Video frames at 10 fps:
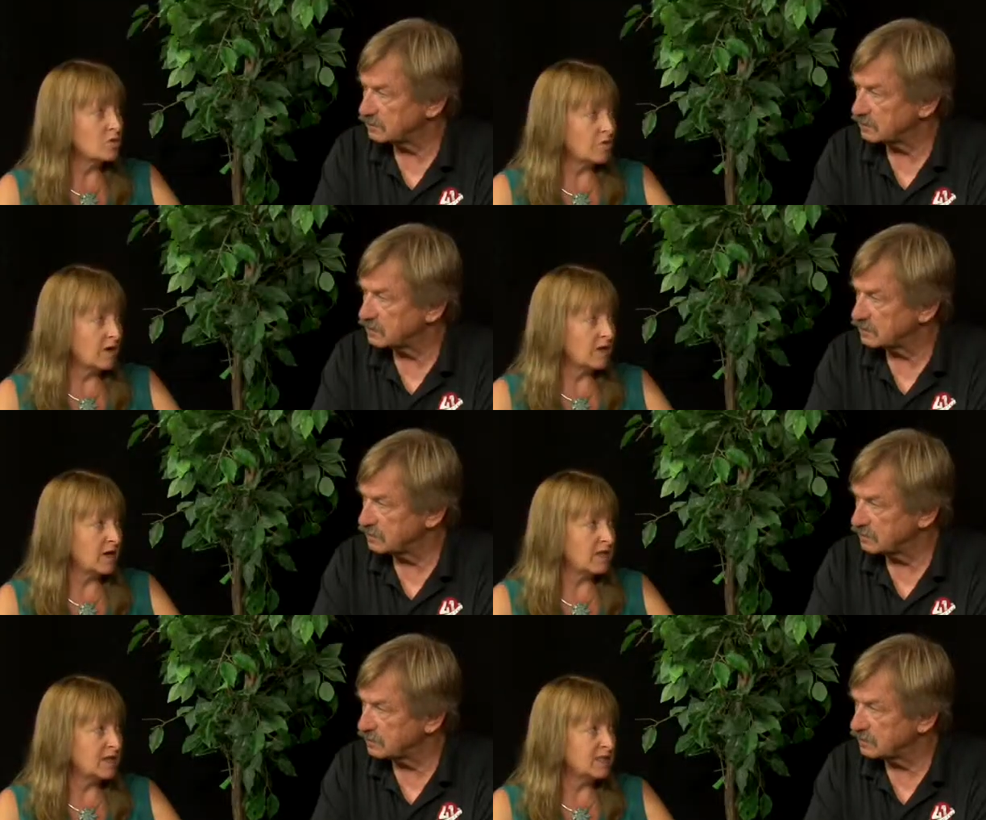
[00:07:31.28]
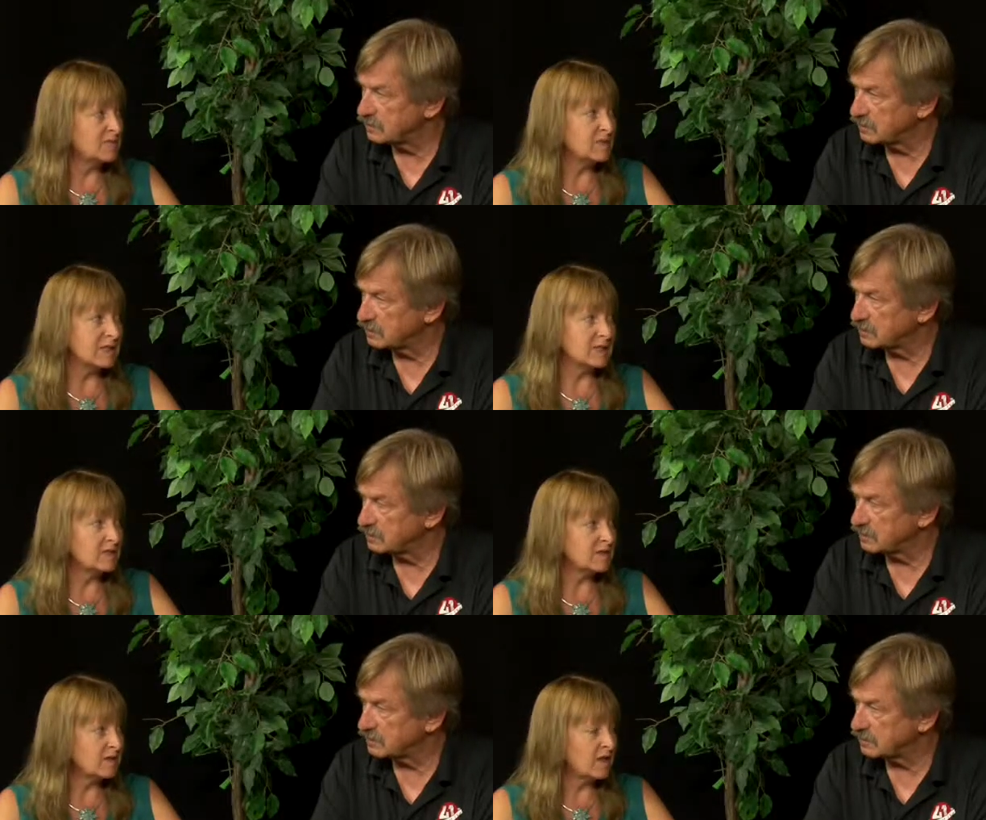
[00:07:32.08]
Speaker 1: through all the ideas
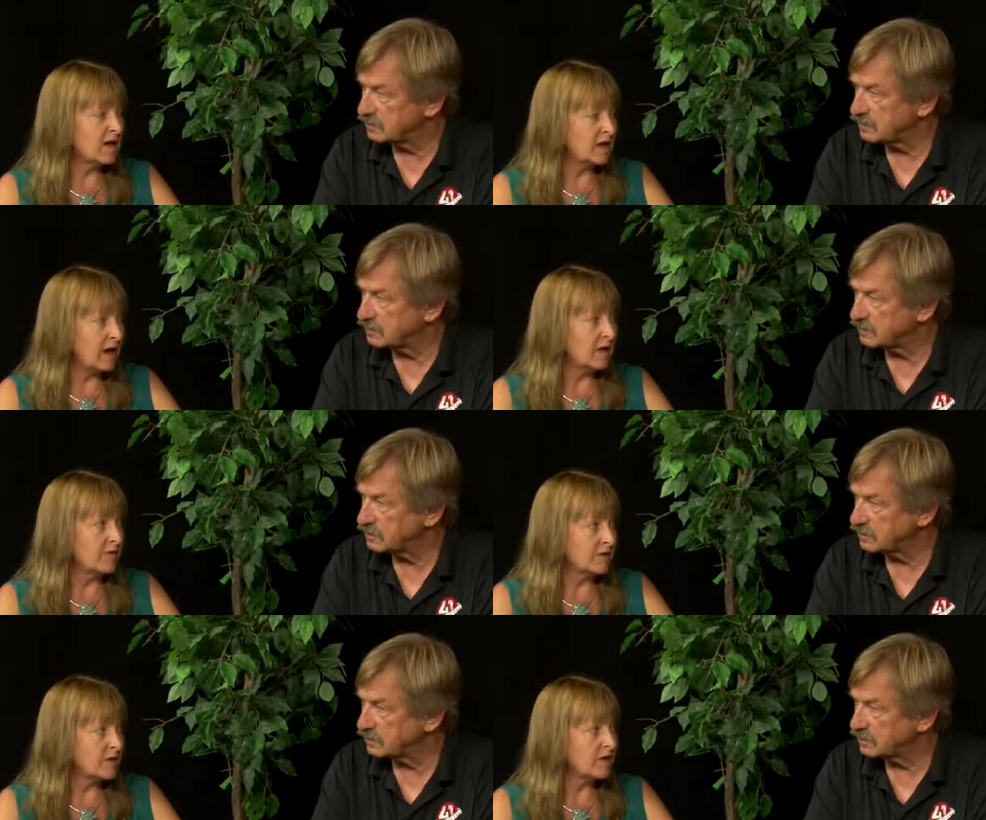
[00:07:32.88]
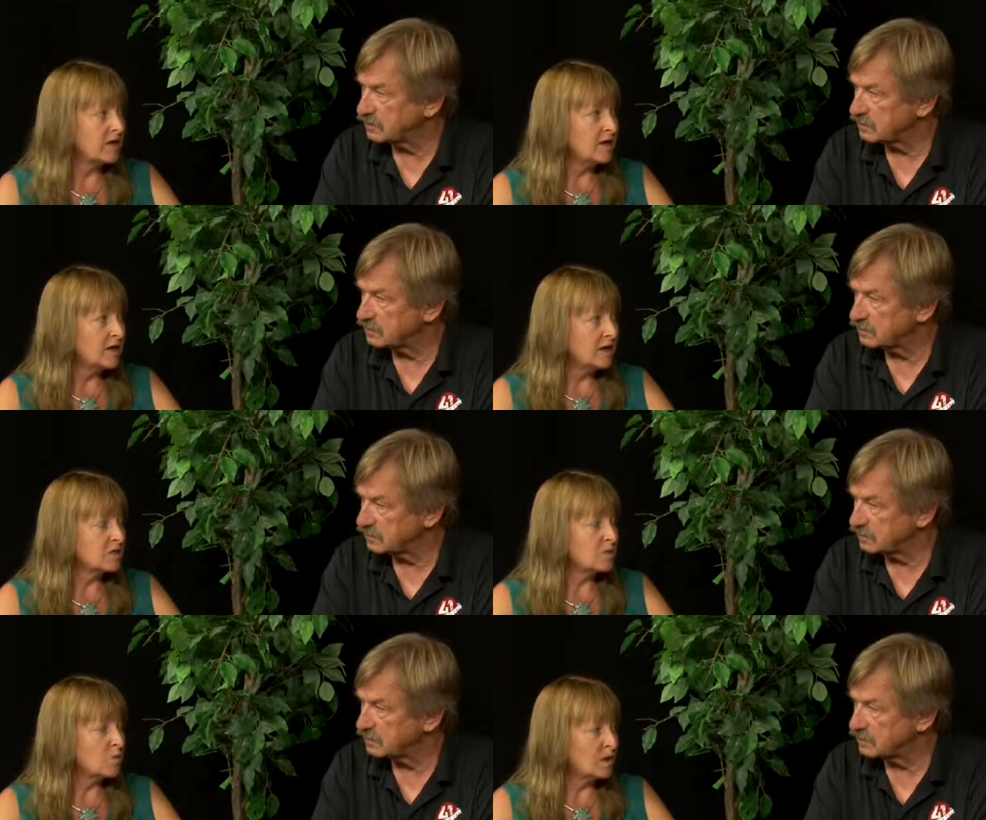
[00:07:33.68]
because there's a lot out there.
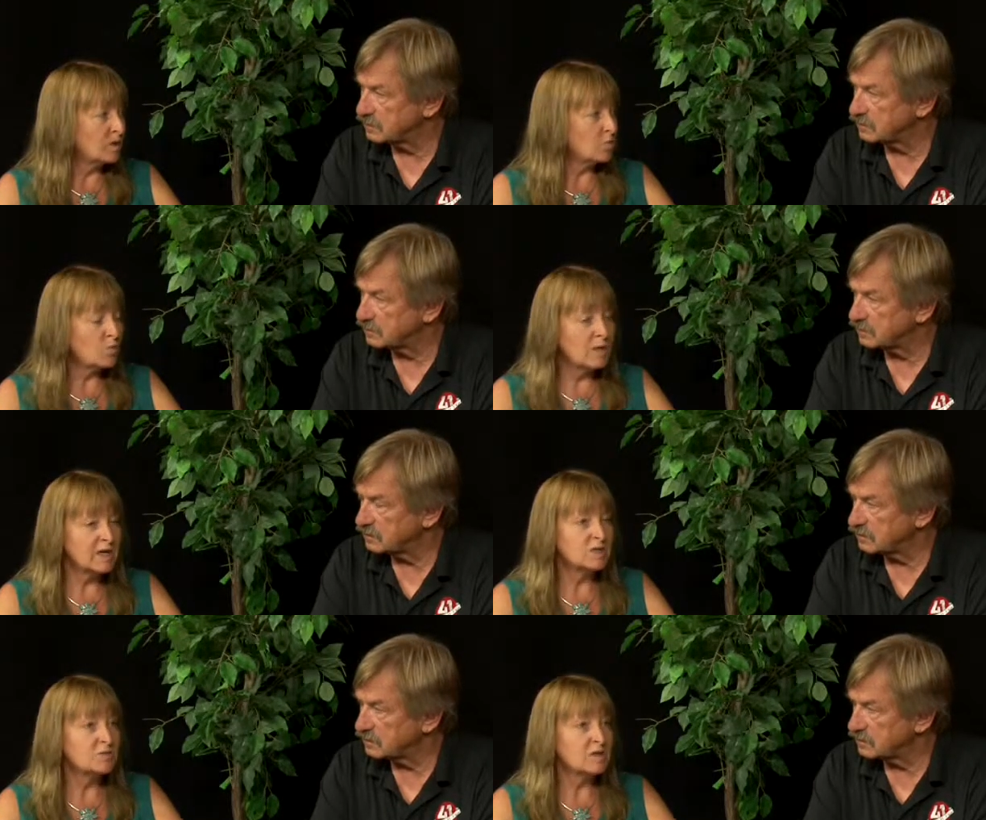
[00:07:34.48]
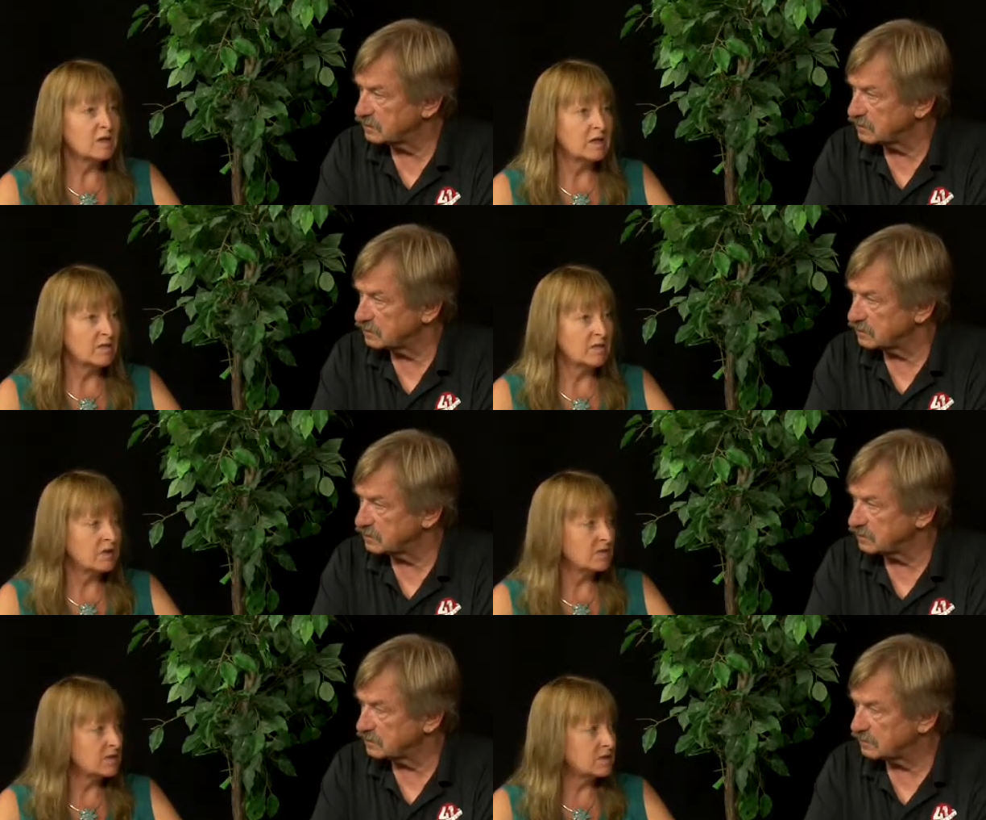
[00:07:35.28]
And so, what, what is really the
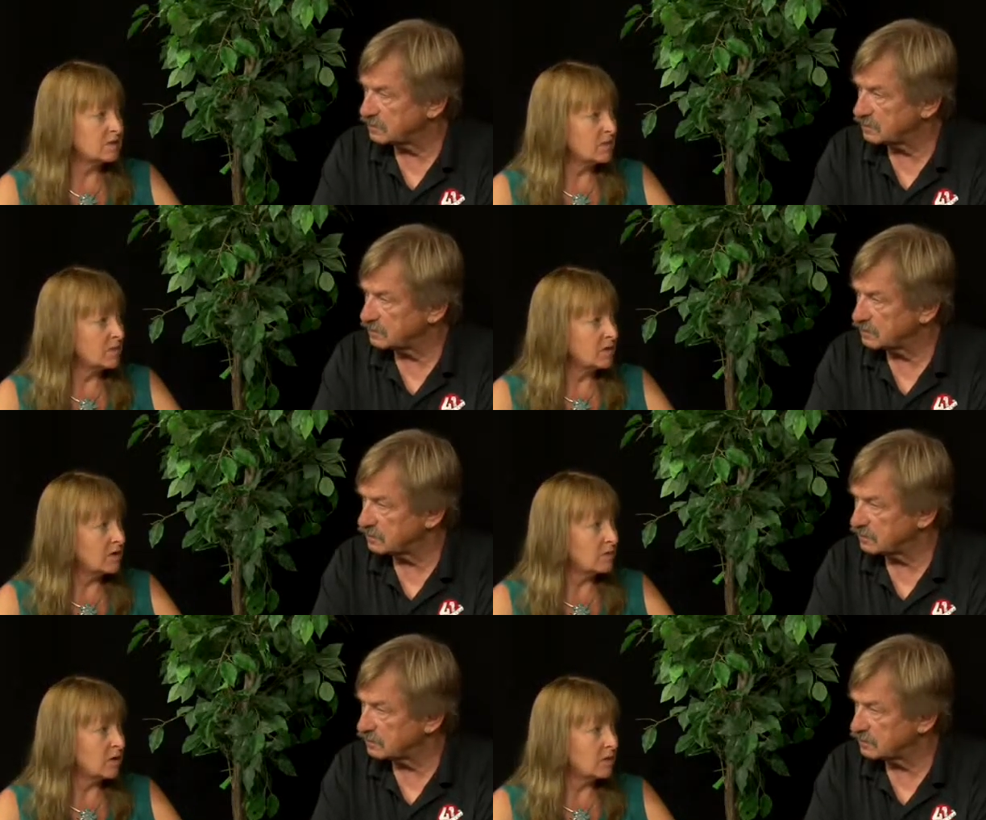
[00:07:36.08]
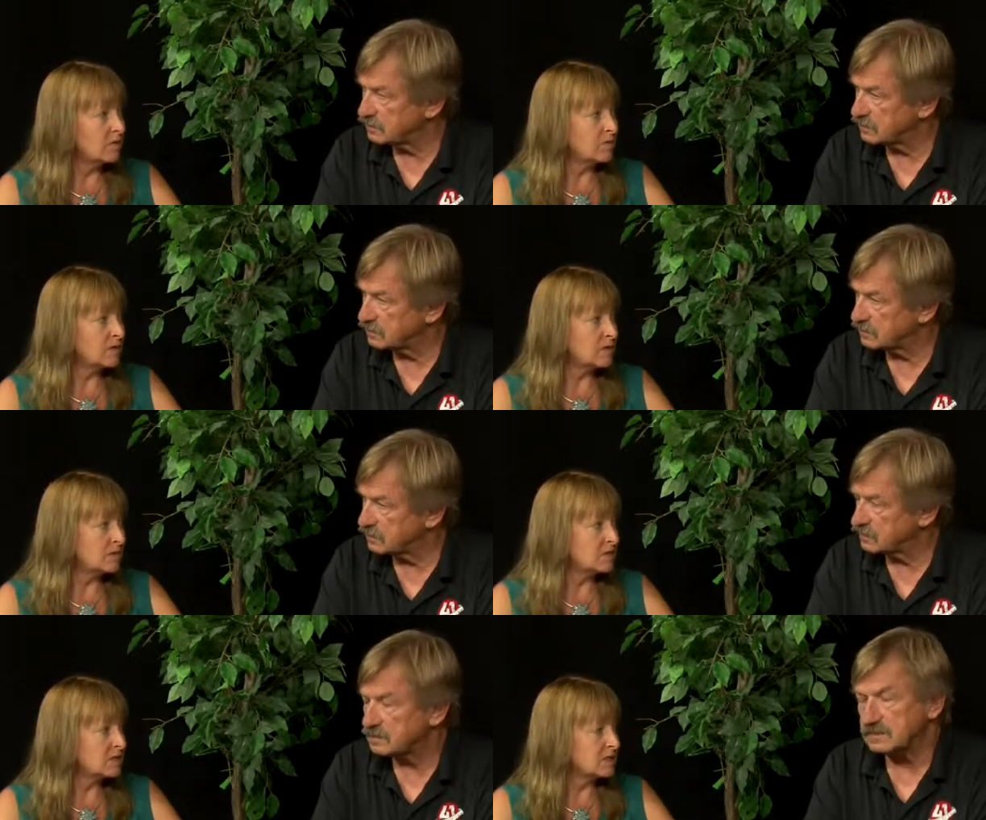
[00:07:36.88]
benefit to the community? What do we want
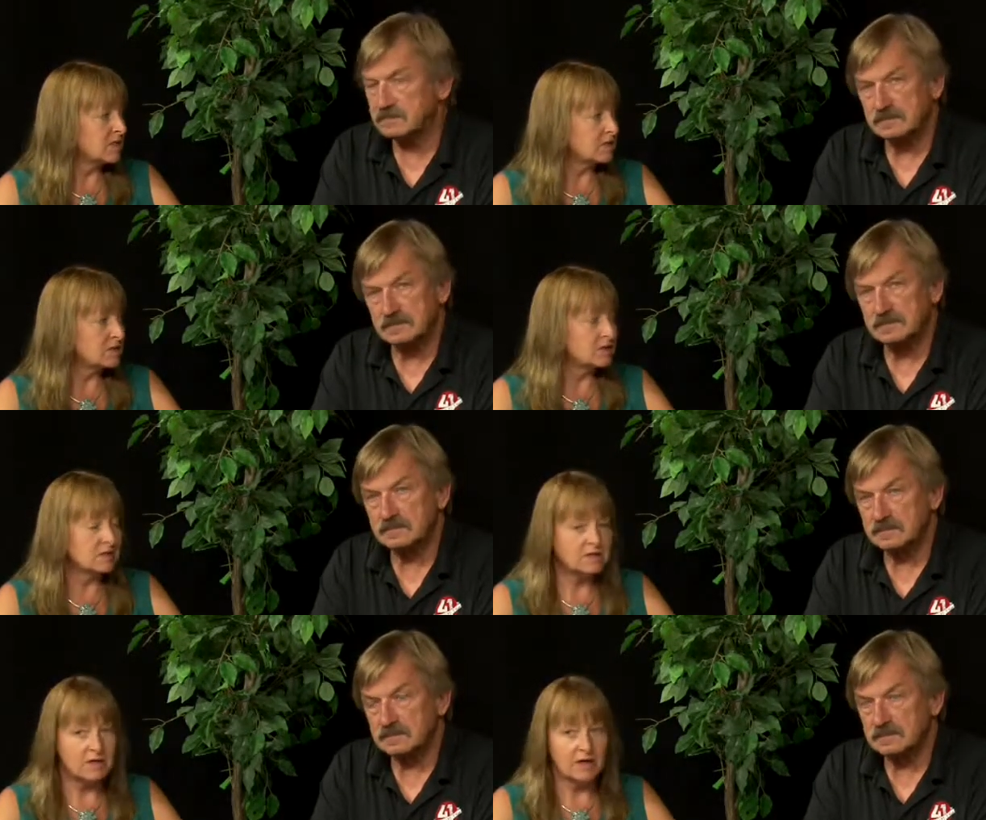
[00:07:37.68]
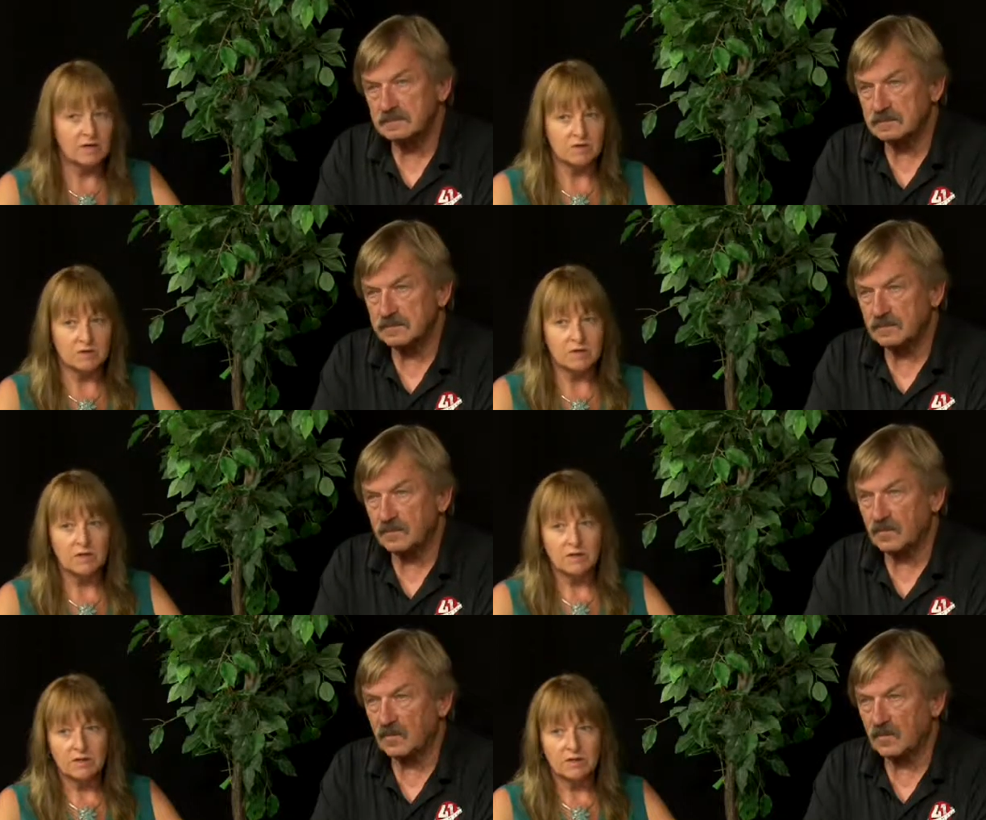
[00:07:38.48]
to do with this 160 acres?